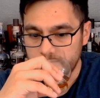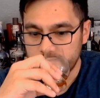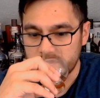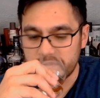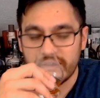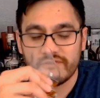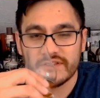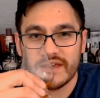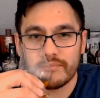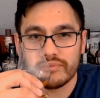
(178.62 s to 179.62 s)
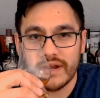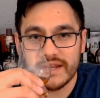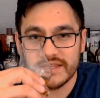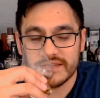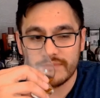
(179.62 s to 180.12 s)
So definitely that
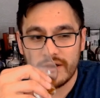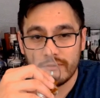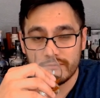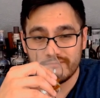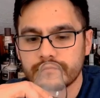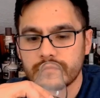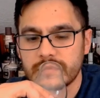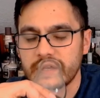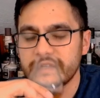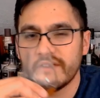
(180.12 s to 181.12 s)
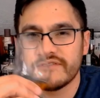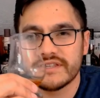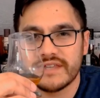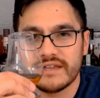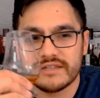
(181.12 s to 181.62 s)
bready smell. Yeah, I definitely
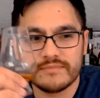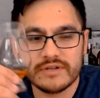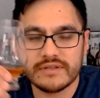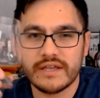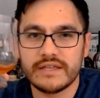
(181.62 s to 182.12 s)
say it smells like